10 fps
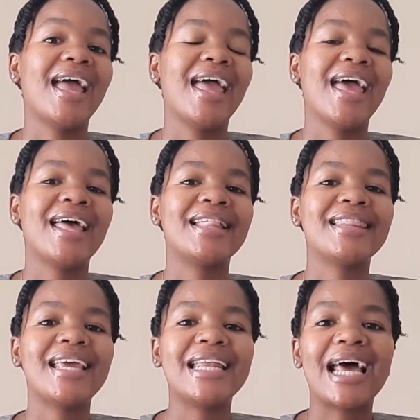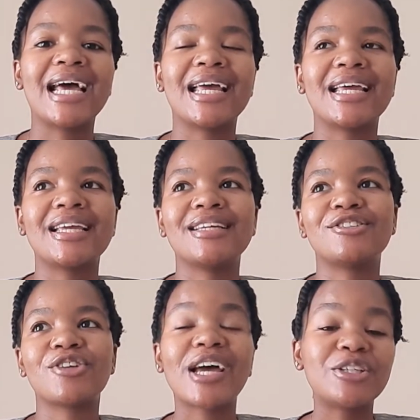And then I
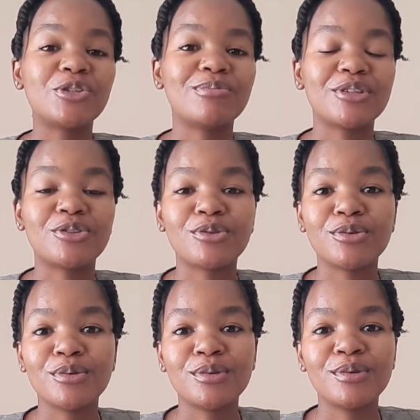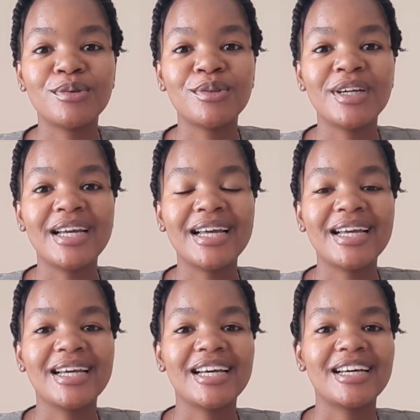tried to pursue,
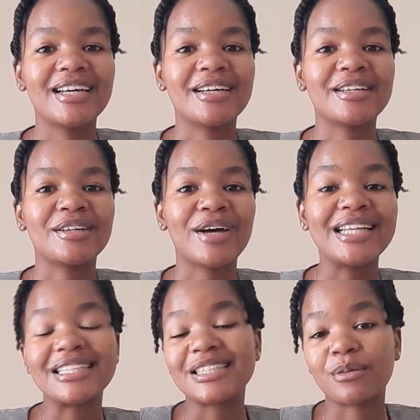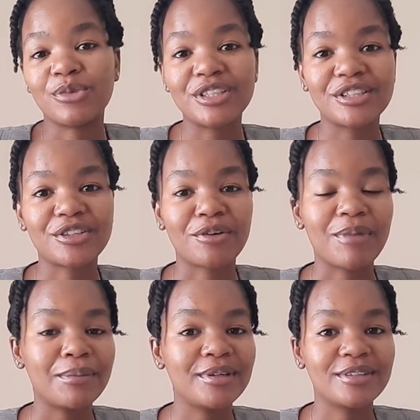I did some research on
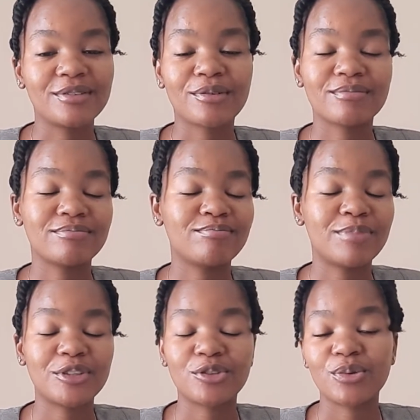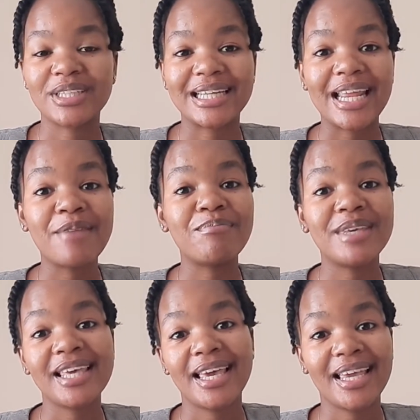maybe pursuing an
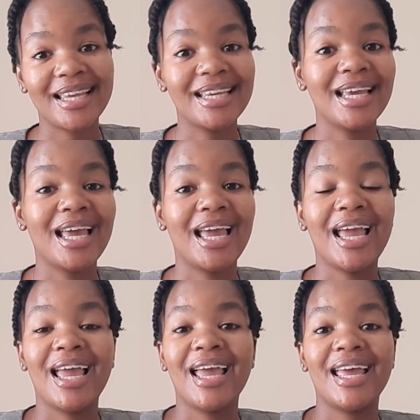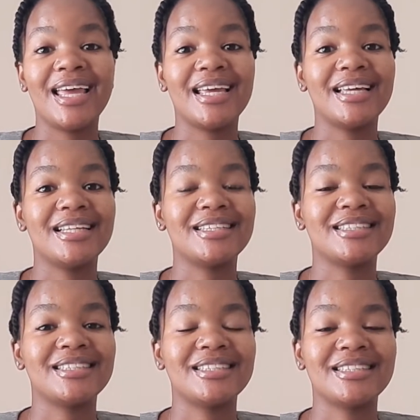MBA.
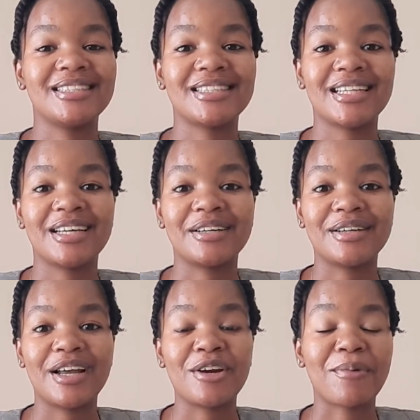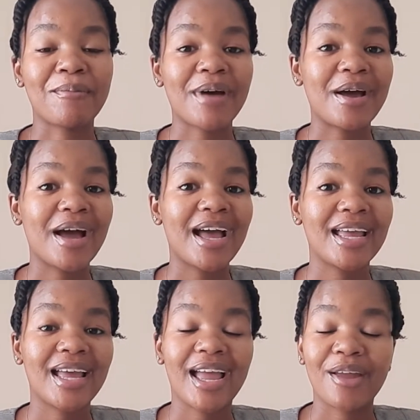And I remember
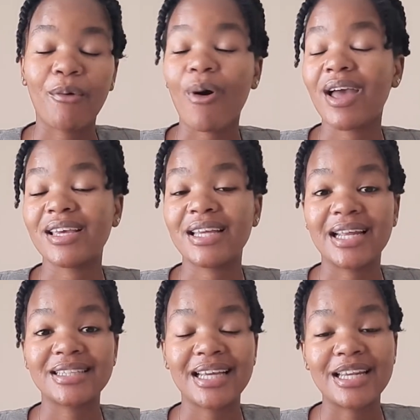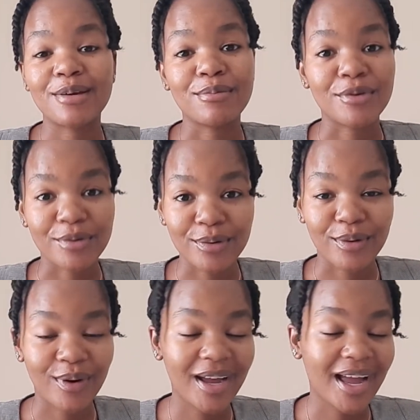I inquired at NMU.